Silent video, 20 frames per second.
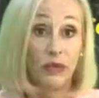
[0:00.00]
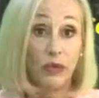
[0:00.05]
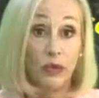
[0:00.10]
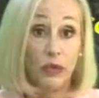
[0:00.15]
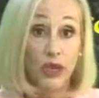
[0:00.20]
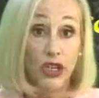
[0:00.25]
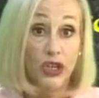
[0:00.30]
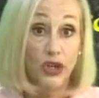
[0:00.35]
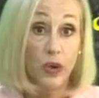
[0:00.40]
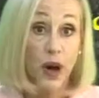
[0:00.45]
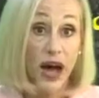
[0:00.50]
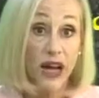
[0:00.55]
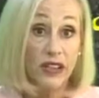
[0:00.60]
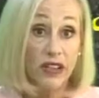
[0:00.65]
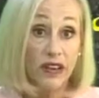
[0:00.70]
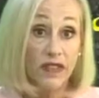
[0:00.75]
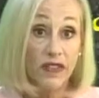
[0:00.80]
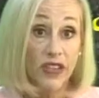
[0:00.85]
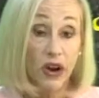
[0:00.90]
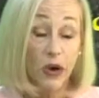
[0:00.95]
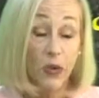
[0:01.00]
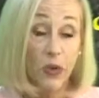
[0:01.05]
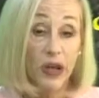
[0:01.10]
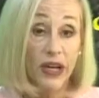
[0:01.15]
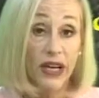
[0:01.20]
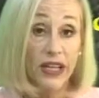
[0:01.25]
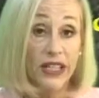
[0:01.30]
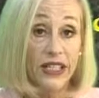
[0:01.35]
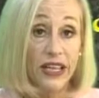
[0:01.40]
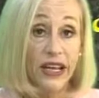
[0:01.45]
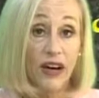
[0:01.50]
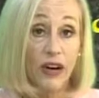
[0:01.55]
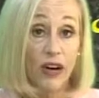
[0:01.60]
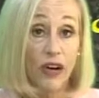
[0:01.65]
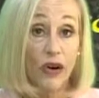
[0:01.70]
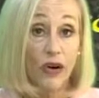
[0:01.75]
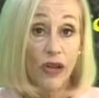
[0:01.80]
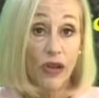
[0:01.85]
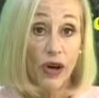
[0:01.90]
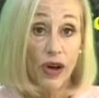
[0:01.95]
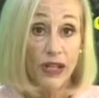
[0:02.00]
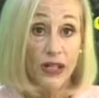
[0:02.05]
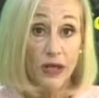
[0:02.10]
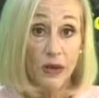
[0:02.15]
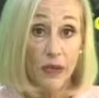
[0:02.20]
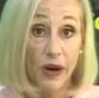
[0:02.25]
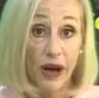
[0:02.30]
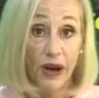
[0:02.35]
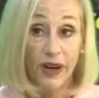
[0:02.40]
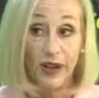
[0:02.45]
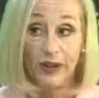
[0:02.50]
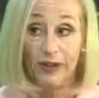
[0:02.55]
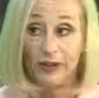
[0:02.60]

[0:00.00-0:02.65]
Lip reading: would you ask if they're willing to hear your thoughts about